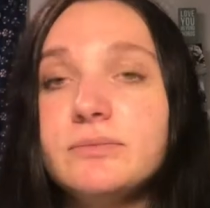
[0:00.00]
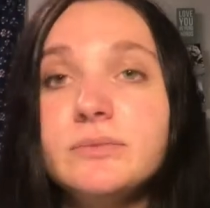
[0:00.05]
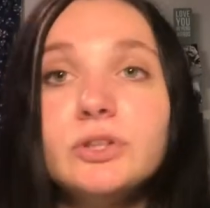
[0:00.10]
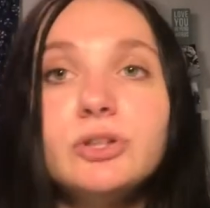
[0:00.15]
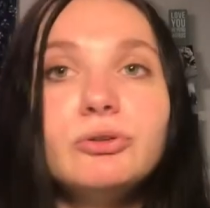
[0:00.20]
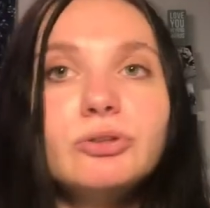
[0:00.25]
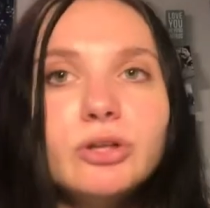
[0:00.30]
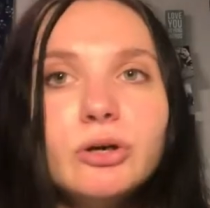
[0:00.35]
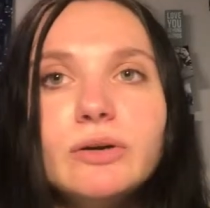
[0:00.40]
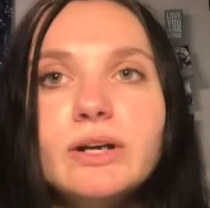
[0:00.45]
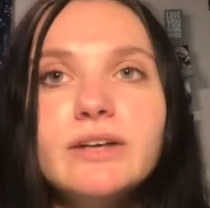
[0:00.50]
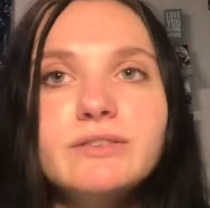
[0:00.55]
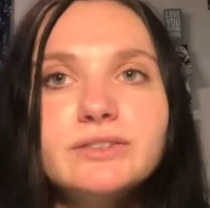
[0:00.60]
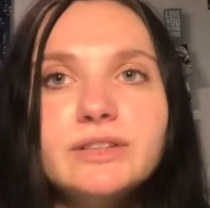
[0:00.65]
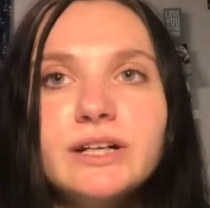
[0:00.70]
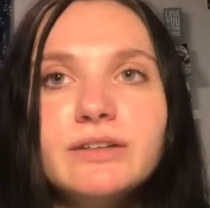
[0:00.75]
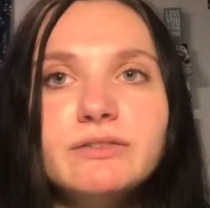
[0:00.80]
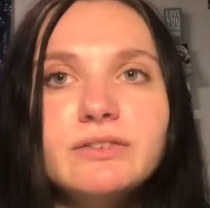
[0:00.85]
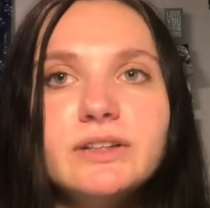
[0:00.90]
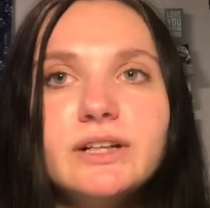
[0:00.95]
You don't have
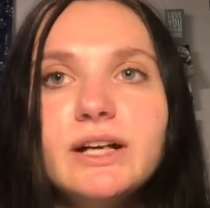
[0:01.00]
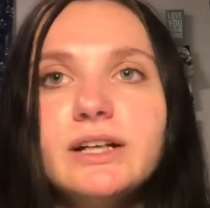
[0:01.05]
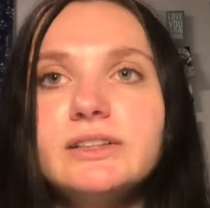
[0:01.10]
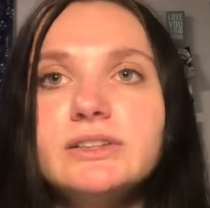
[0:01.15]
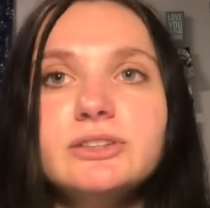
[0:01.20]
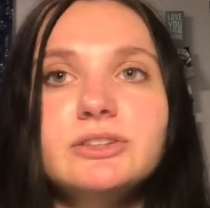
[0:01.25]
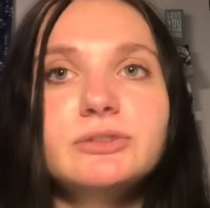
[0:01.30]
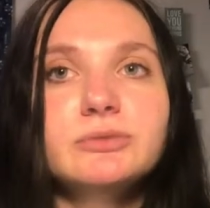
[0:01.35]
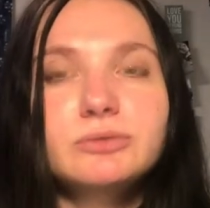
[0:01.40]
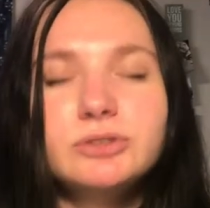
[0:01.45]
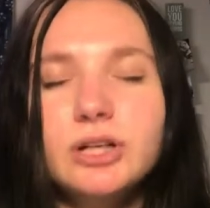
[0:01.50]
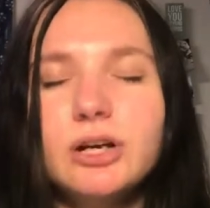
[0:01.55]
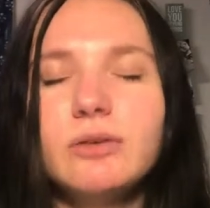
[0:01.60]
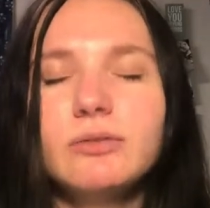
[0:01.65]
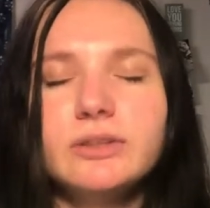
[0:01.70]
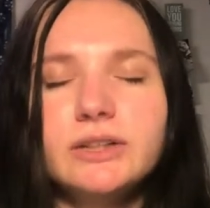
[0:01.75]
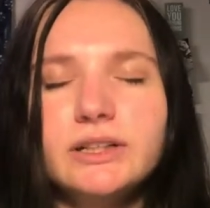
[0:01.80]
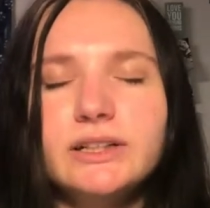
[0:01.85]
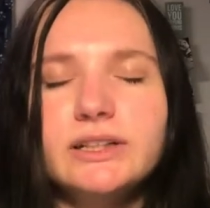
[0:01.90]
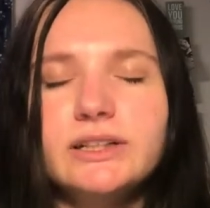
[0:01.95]
time for that. You don't
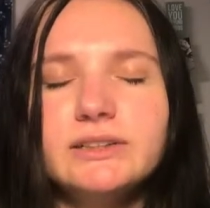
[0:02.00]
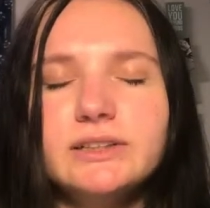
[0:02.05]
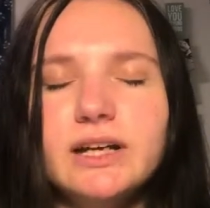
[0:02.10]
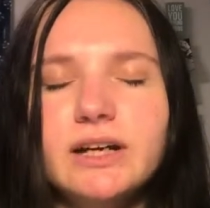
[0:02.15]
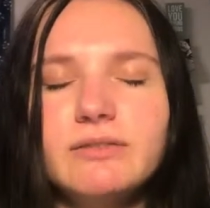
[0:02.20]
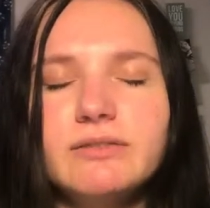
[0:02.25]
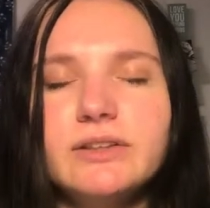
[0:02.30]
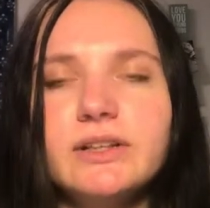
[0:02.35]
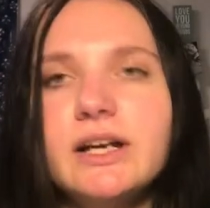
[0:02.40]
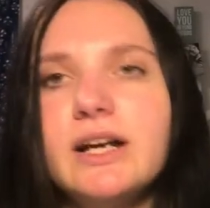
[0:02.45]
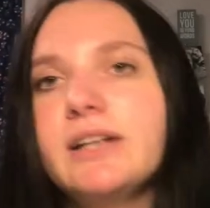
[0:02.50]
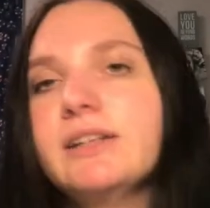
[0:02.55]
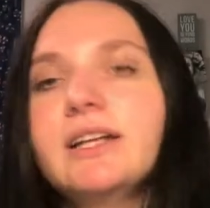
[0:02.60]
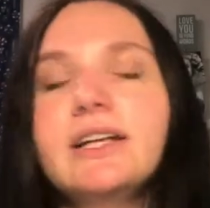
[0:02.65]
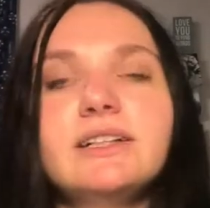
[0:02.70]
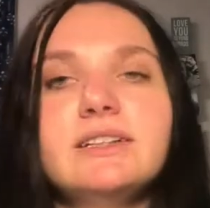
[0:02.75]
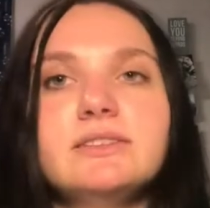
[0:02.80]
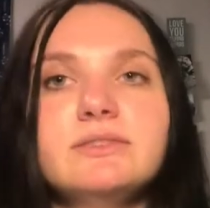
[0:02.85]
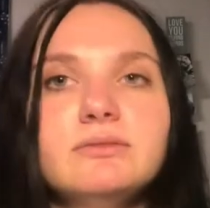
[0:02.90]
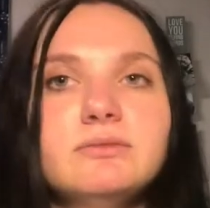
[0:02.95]
really need time for that.
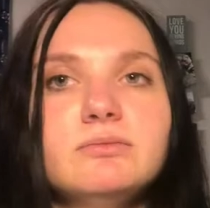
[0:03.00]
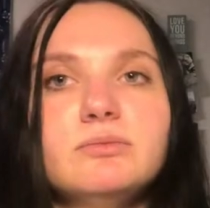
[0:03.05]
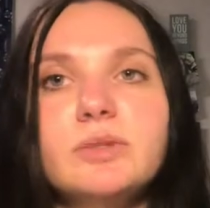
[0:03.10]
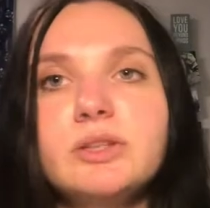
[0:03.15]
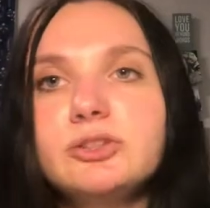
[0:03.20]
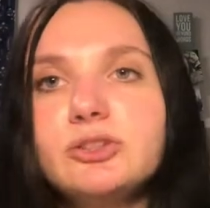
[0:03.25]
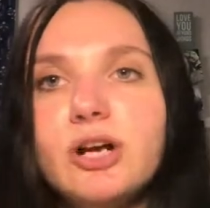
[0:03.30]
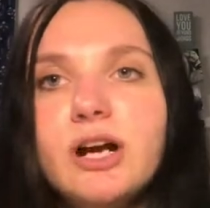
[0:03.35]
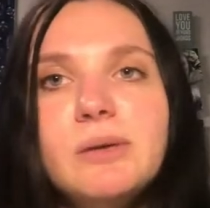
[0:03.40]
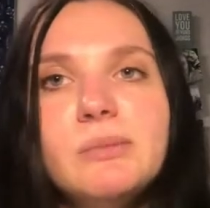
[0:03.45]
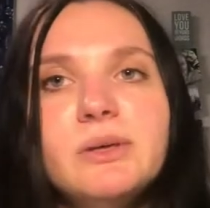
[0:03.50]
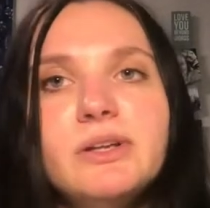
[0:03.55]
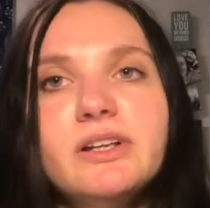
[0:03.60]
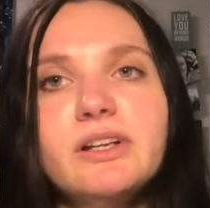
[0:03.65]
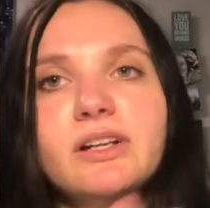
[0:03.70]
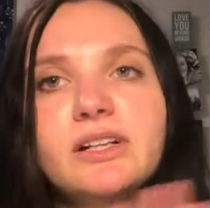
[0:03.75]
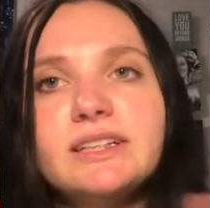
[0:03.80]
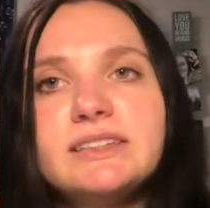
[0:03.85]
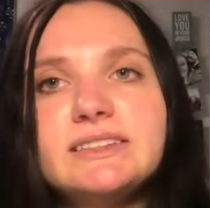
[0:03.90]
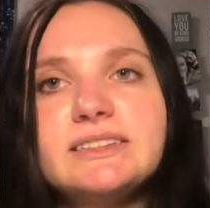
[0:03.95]
Like, the drama and
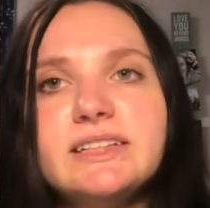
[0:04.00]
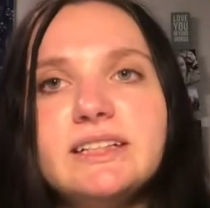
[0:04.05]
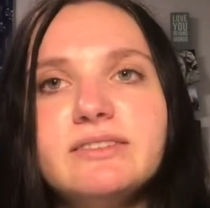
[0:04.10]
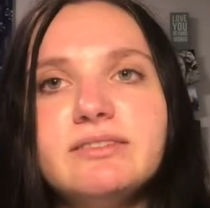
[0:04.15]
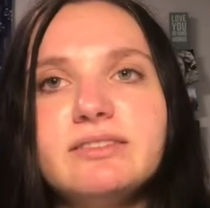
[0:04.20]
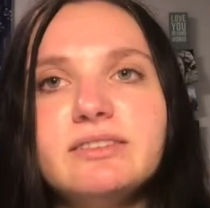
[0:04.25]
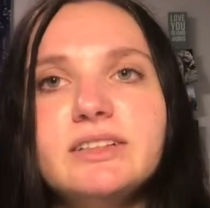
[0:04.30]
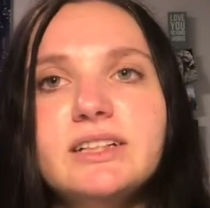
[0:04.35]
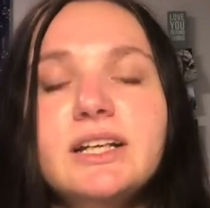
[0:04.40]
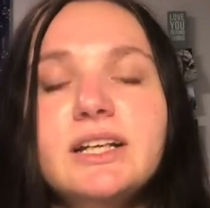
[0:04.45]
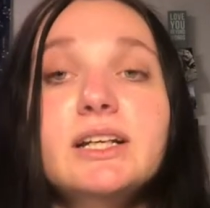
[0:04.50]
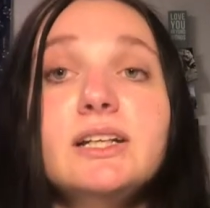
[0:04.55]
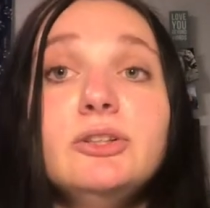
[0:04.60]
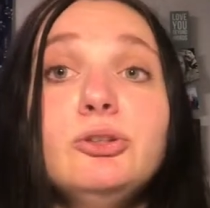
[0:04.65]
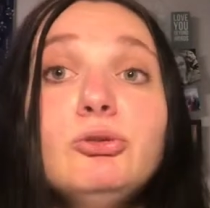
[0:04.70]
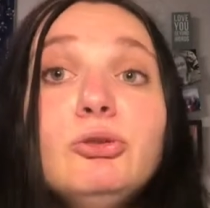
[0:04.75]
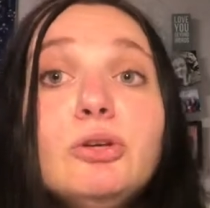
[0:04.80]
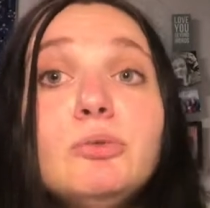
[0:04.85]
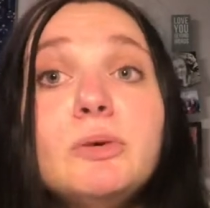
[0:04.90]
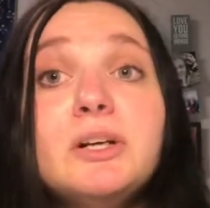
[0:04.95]
all that stuff,
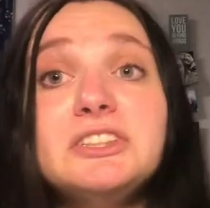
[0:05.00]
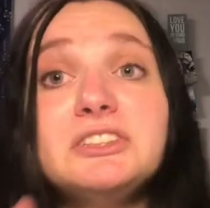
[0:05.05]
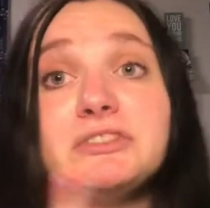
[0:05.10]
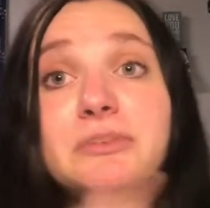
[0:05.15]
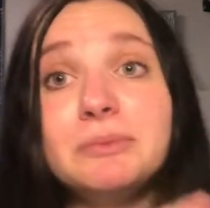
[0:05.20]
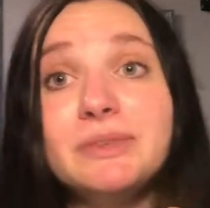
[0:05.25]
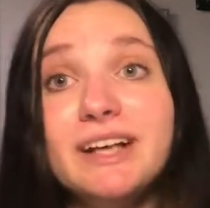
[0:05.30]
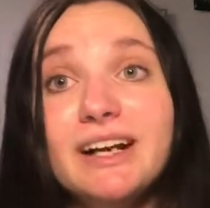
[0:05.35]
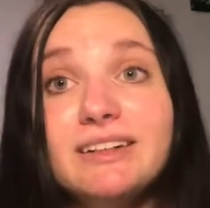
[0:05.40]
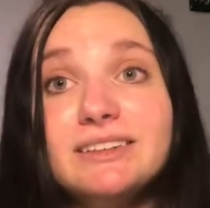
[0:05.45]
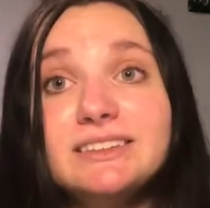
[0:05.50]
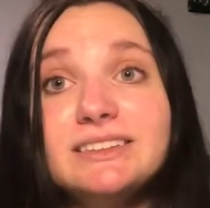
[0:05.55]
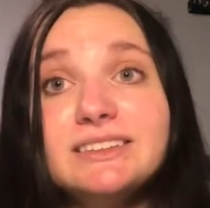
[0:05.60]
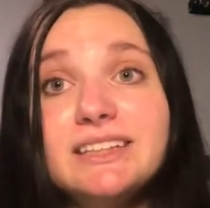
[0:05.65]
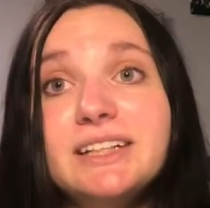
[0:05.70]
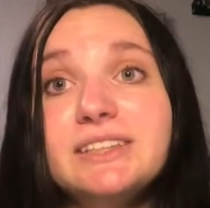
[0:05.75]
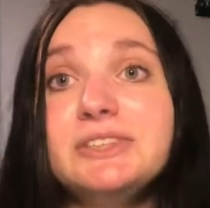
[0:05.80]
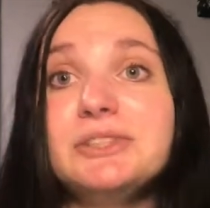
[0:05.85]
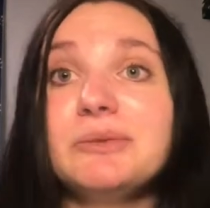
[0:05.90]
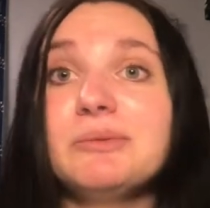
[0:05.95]
you can watch it from the
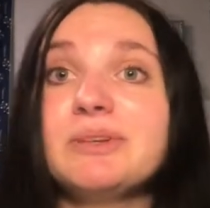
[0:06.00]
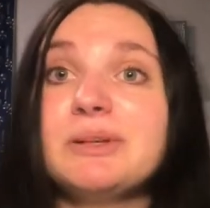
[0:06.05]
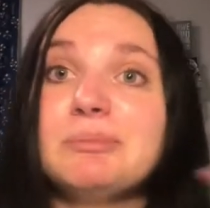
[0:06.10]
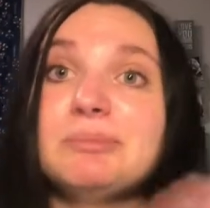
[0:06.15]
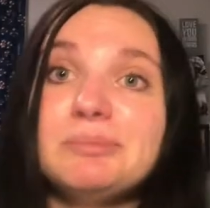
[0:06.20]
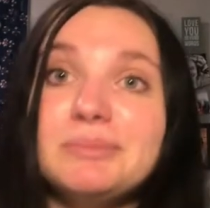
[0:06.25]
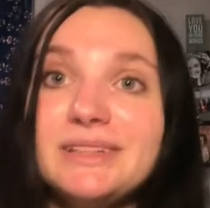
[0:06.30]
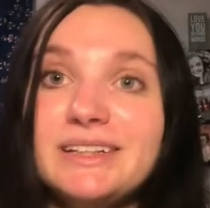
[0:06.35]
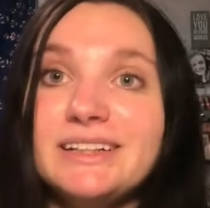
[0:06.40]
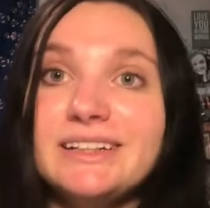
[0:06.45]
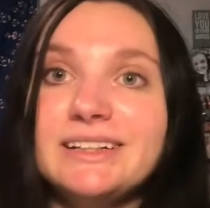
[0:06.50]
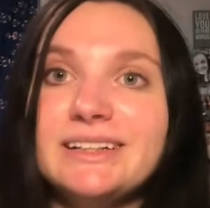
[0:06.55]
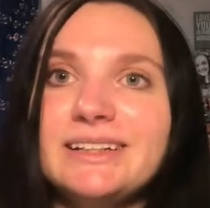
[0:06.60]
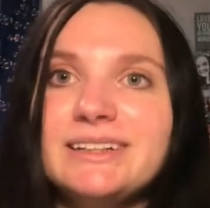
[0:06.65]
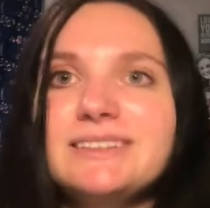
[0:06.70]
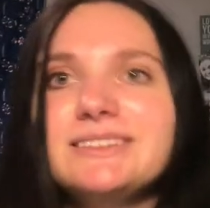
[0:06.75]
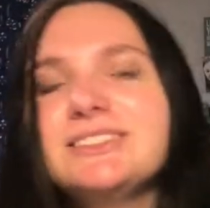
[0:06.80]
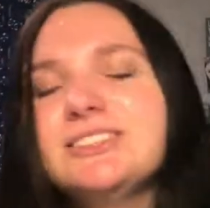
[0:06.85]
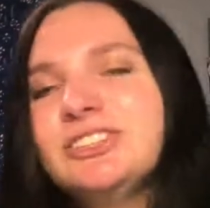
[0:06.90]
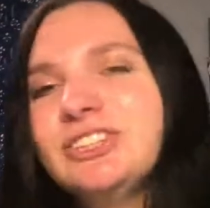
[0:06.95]
outside. You don't want to be in
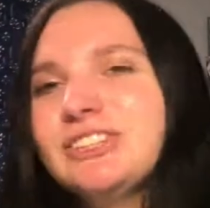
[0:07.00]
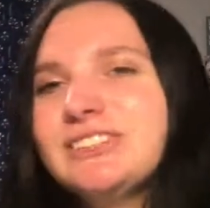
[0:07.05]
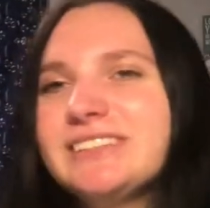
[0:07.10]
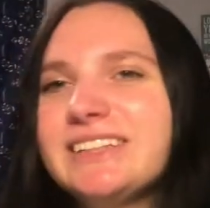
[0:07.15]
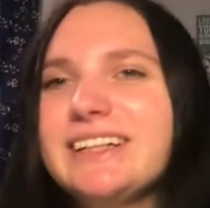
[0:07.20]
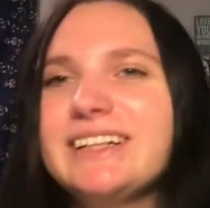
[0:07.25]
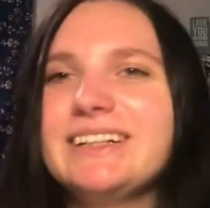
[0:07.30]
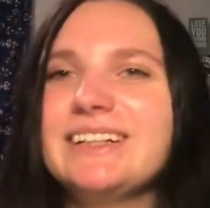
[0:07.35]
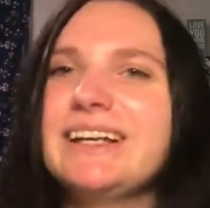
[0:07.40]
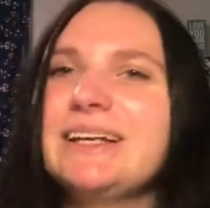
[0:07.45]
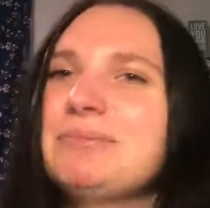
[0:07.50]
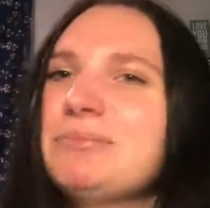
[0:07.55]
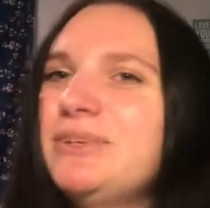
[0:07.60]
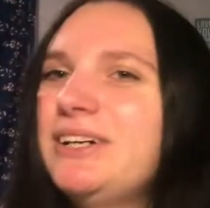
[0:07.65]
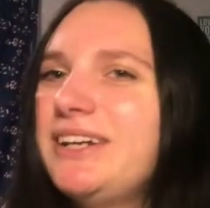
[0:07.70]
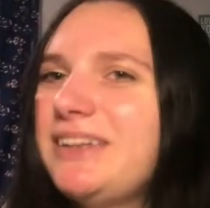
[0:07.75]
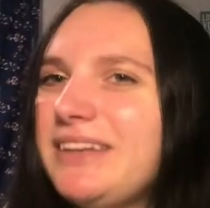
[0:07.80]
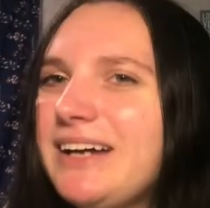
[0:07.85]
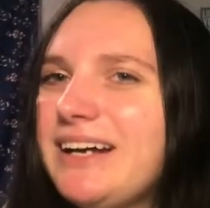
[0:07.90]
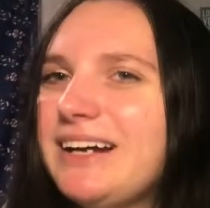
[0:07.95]
it. Just gonna like
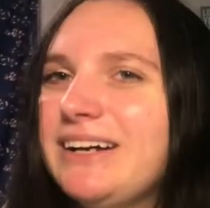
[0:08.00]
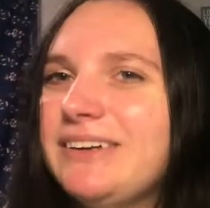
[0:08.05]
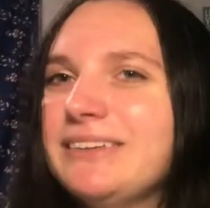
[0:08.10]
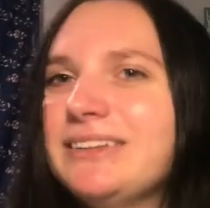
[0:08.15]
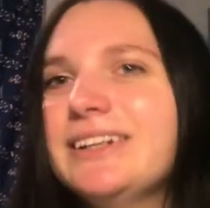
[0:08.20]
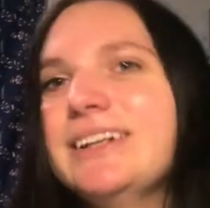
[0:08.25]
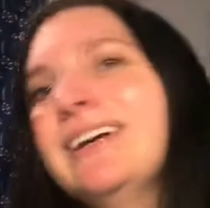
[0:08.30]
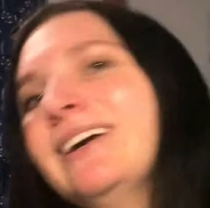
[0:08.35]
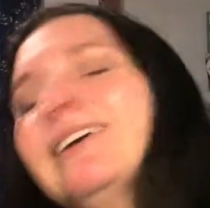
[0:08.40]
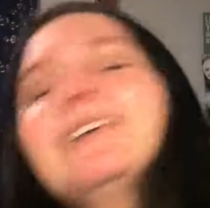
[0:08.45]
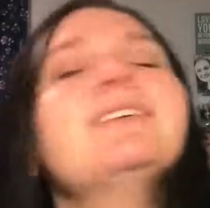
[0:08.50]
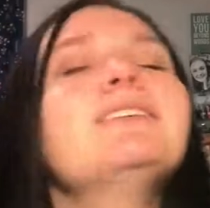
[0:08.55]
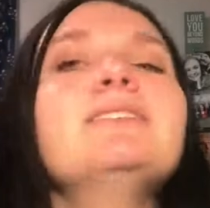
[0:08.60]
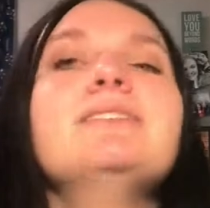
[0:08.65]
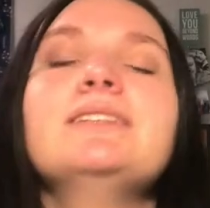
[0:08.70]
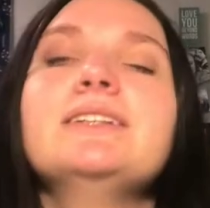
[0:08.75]
put that out there.